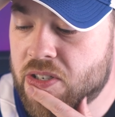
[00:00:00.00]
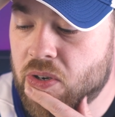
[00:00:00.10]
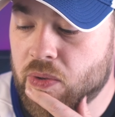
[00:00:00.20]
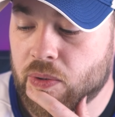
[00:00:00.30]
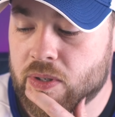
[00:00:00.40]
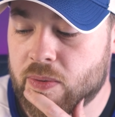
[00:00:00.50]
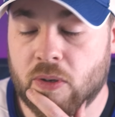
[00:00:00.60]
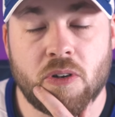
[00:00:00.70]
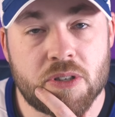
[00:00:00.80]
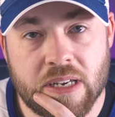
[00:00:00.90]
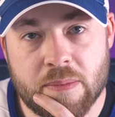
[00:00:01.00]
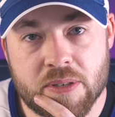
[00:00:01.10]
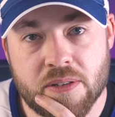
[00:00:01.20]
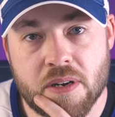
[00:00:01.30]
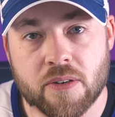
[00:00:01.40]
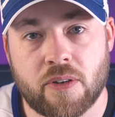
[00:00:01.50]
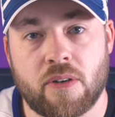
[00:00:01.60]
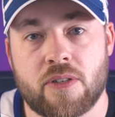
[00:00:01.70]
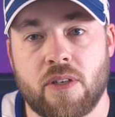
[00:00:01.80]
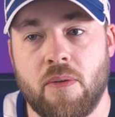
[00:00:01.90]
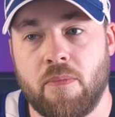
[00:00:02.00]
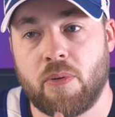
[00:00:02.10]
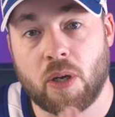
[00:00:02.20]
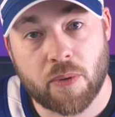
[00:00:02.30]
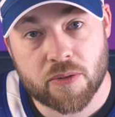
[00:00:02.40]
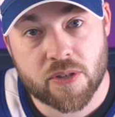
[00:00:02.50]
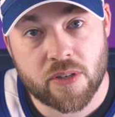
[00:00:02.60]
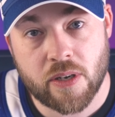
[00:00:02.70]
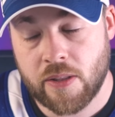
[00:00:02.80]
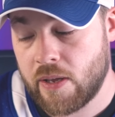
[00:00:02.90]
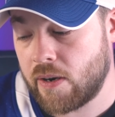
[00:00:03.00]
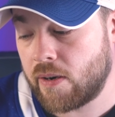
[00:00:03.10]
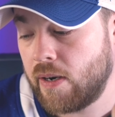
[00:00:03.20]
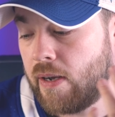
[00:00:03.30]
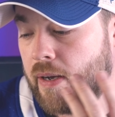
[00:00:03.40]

So there were some close games in there. There are some blowouts in there.